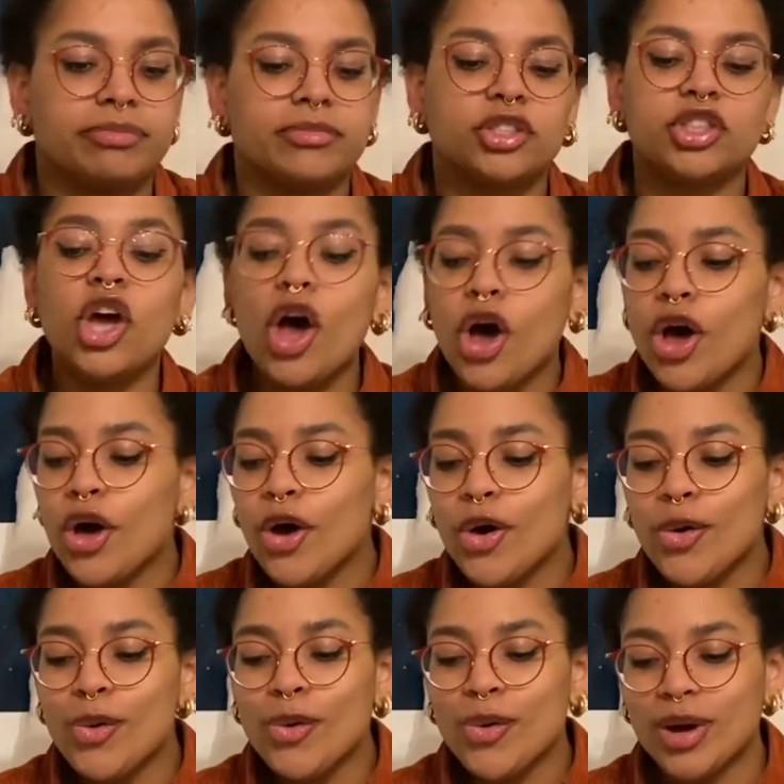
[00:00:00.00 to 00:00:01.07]

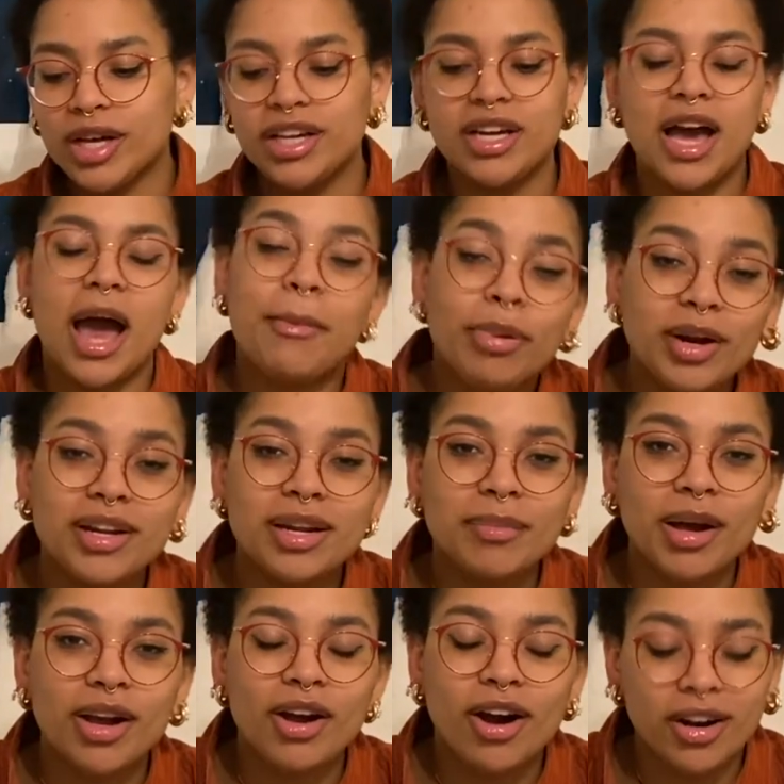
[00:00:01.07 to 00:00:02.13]
So I put it in
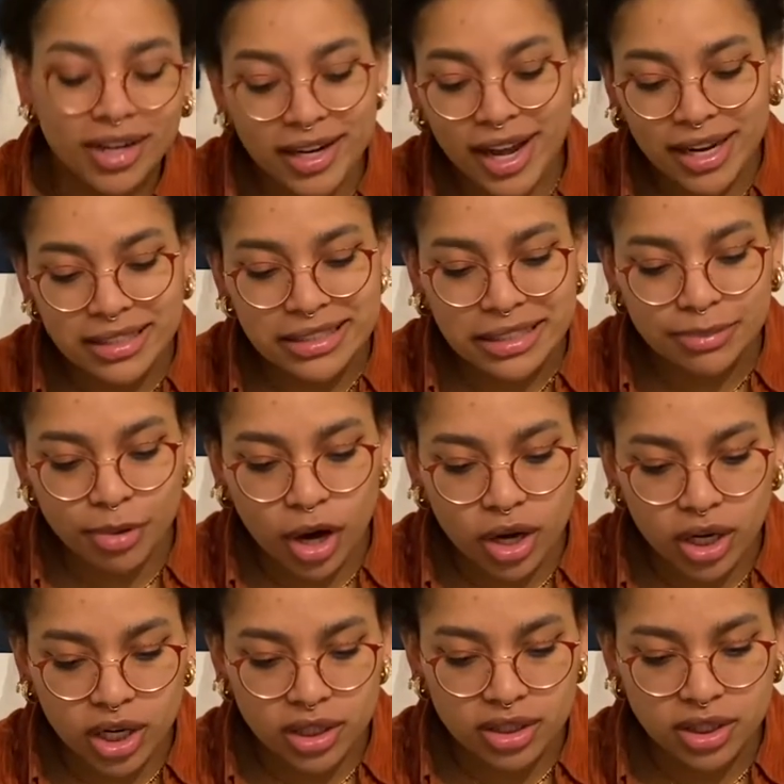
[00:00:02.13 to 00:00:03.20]
my cart and I indeed bought
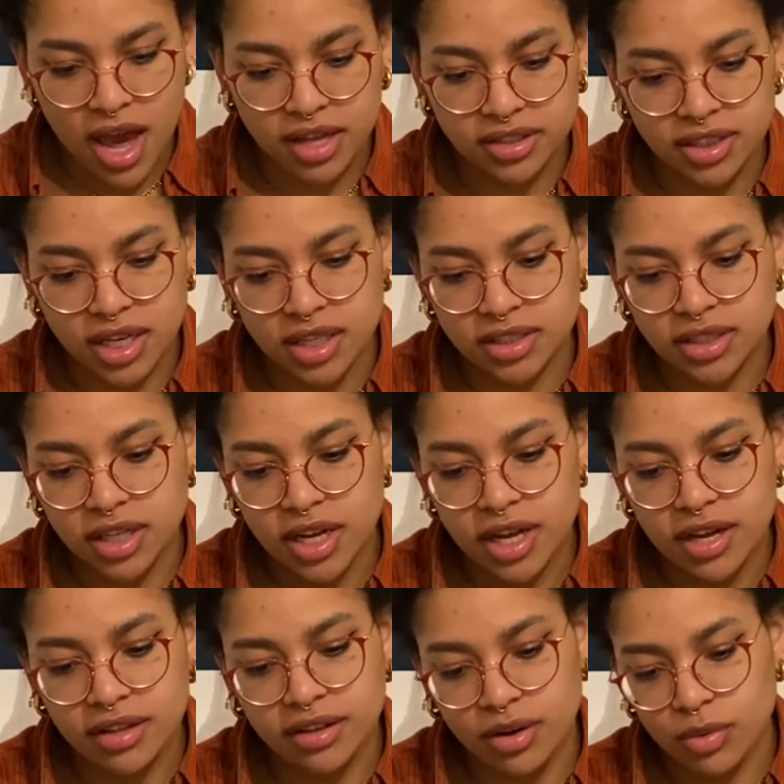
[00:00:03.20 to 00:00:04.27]
it. It says,
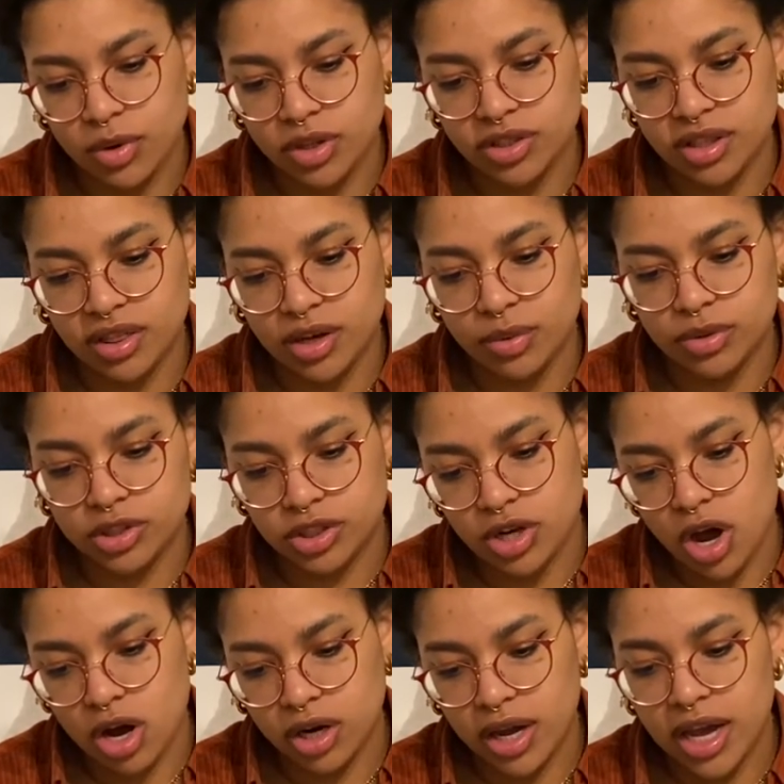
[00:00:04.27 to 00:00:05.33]
there was and there was
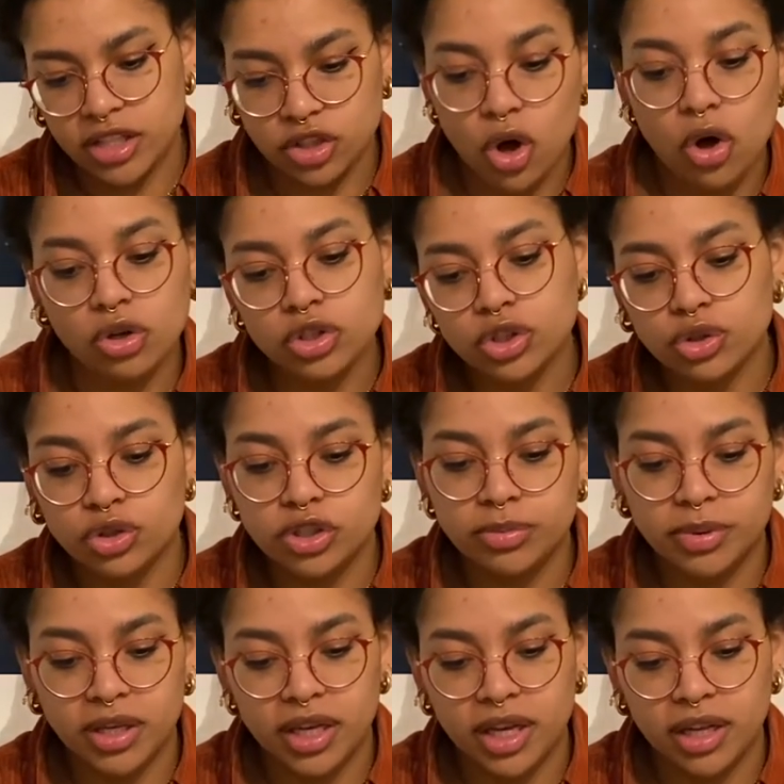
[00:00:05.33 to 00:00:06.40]
not. As all stories
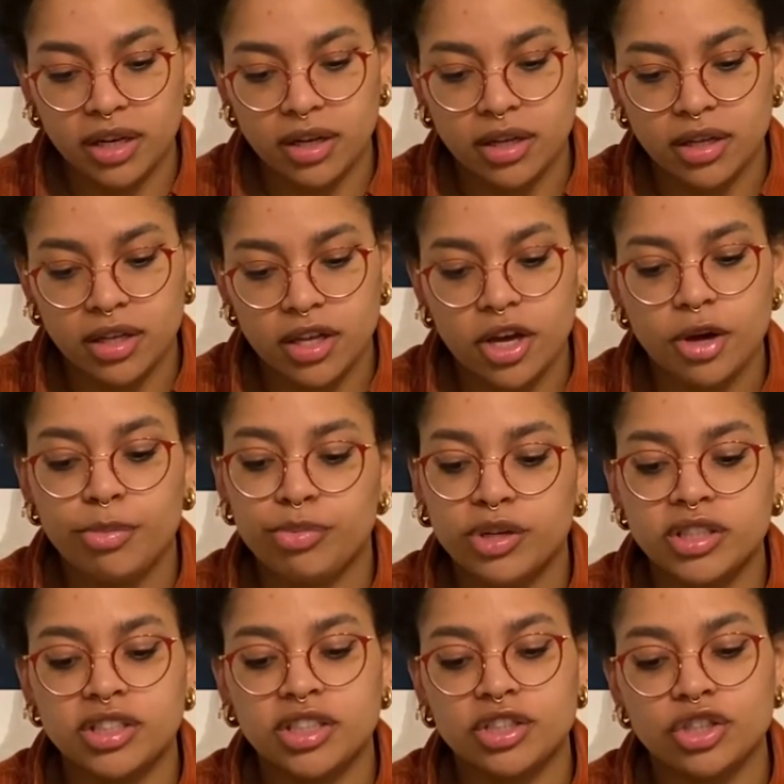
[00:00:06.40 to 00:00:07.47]
begin, a
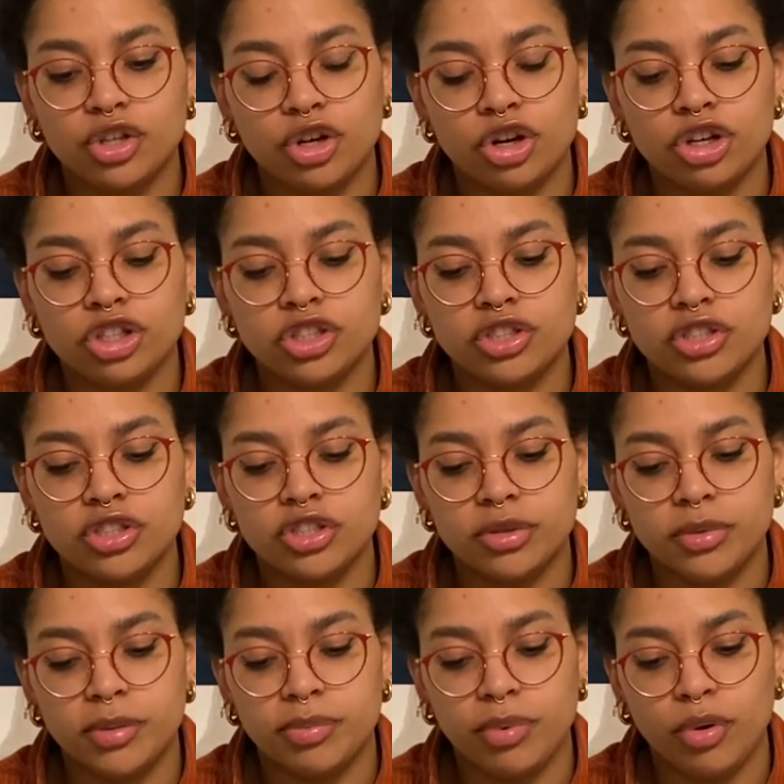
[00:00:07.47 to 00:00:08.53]
princess cursed to
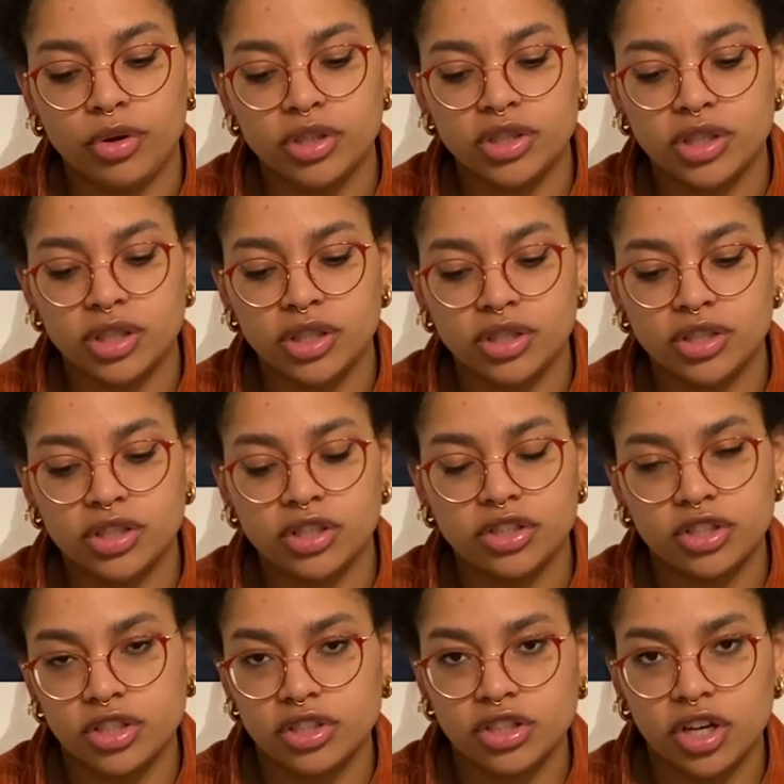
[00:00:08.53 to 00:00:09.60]
be poisonous
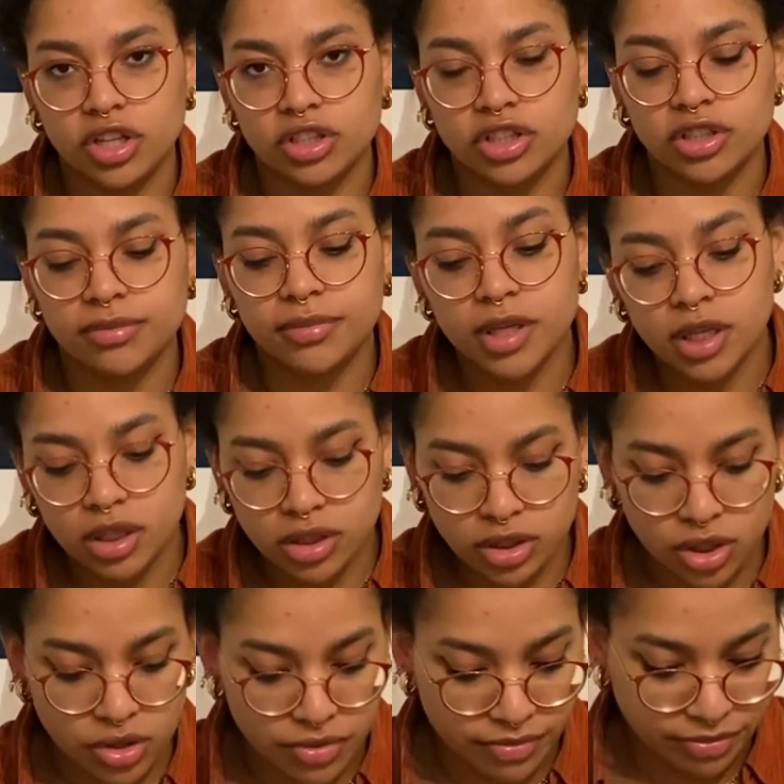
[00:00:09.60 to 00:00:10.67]
to the touch.
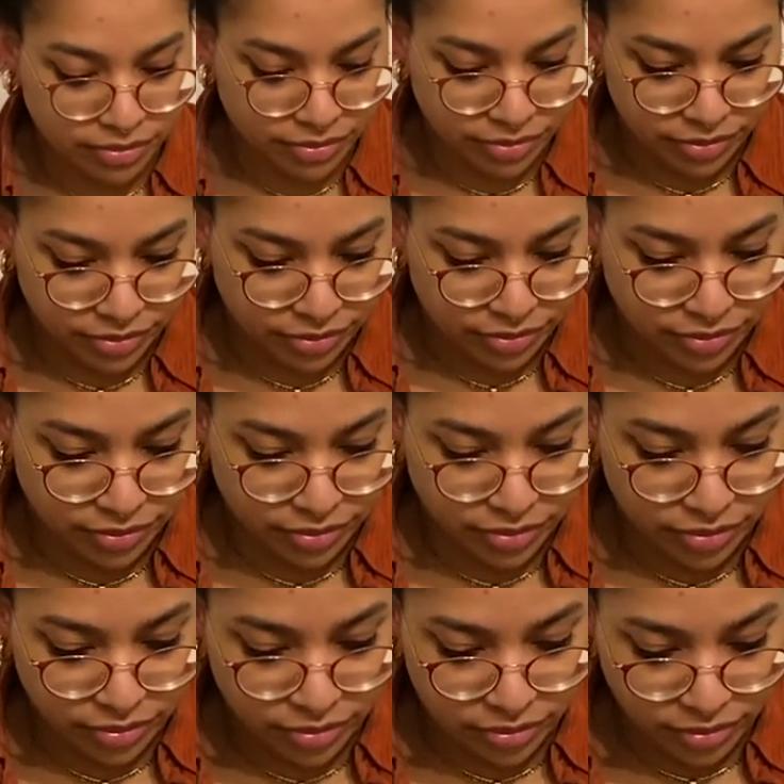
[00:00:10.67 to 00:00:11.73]
So
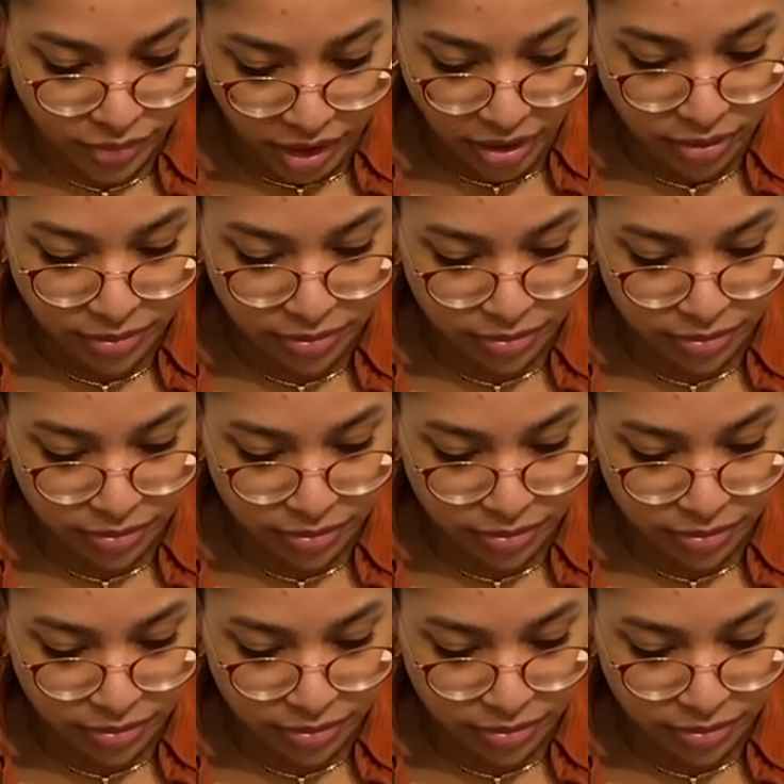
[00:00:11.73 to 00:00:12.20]
yeah.